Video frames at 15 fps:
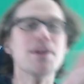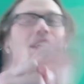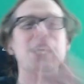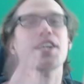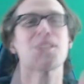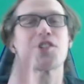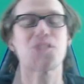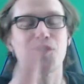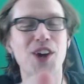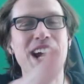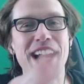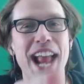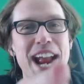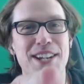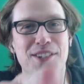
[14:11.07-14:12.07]
get a straight
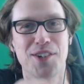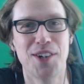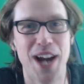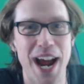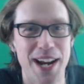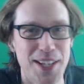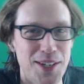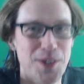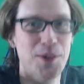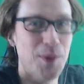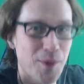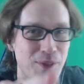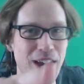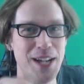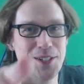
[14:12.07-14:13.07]
answer out of you
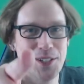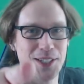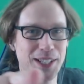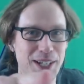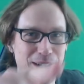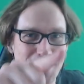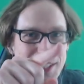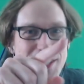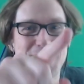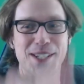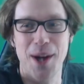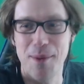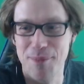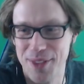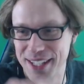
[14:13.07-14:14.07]
eventually on
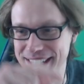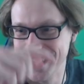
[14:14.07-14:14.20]
something.